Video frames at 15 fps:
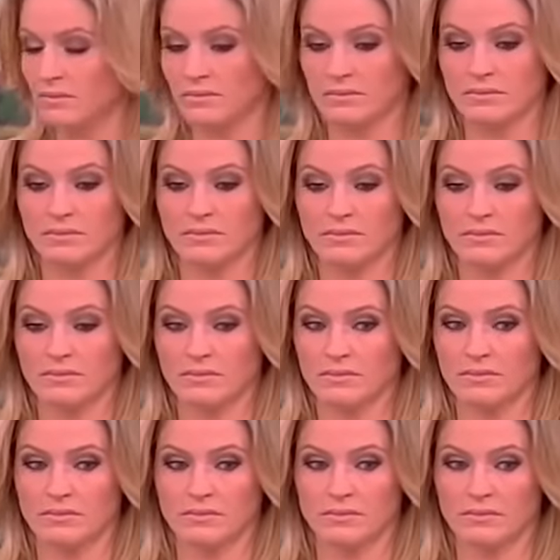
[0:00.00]

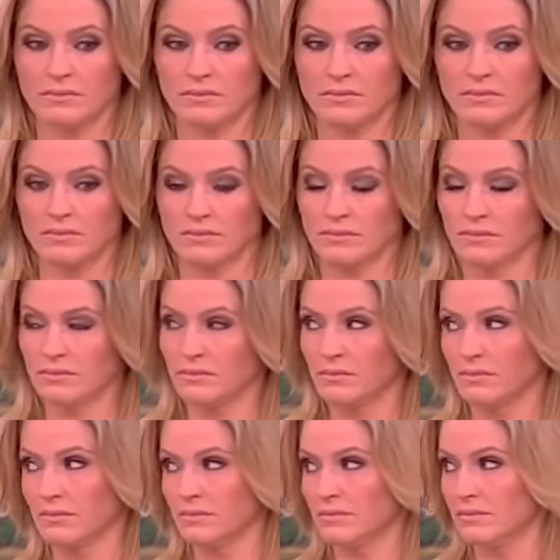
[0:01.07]

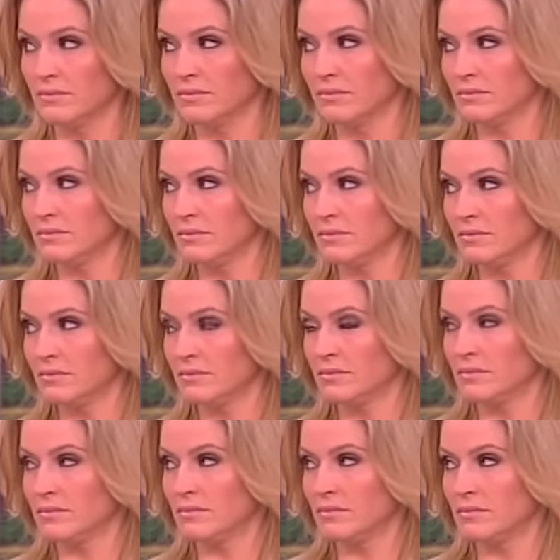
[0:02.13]

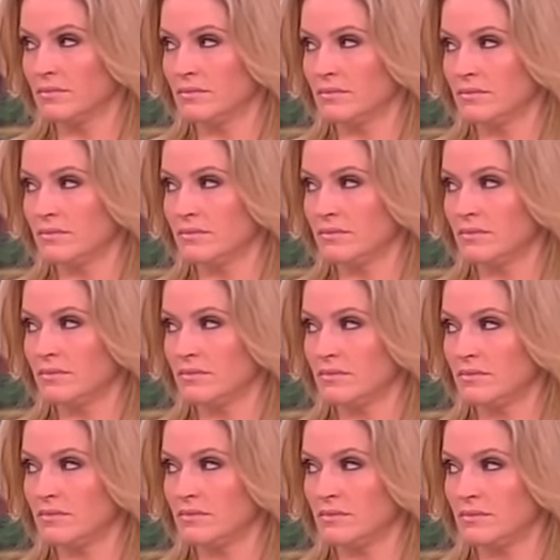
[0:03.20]

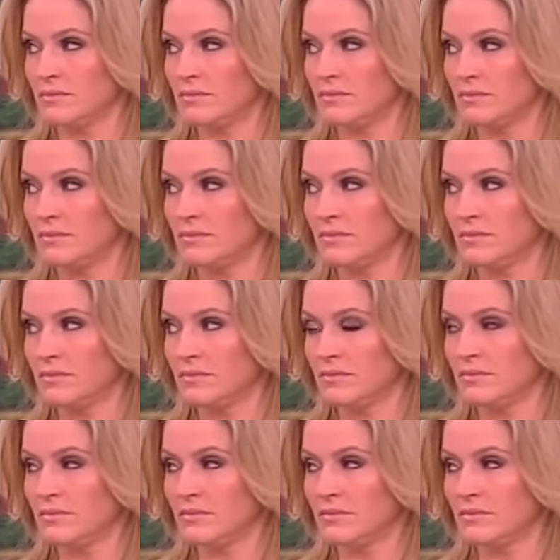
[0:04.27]
(silent)